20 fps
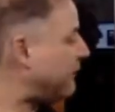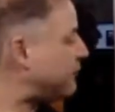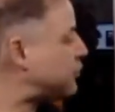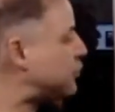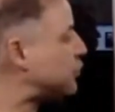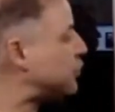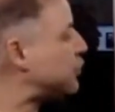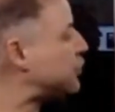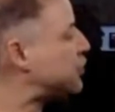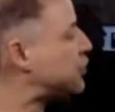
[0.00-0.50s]
to
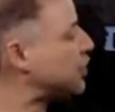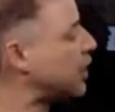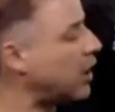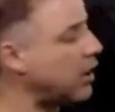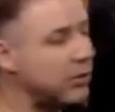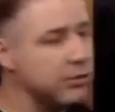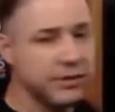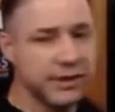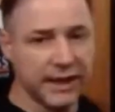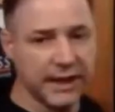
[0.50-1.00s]

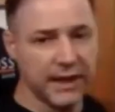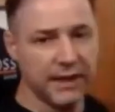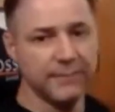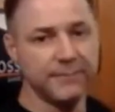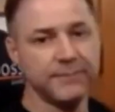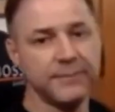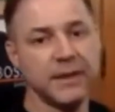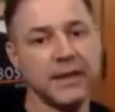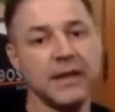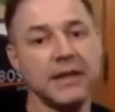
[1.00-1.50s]
show
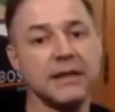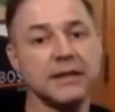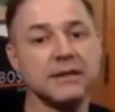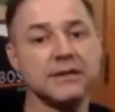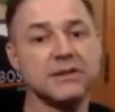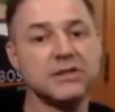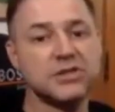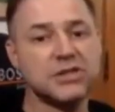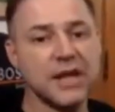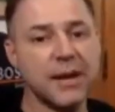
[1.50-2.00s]
them
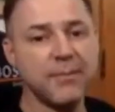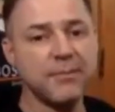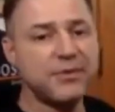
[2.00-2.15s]
something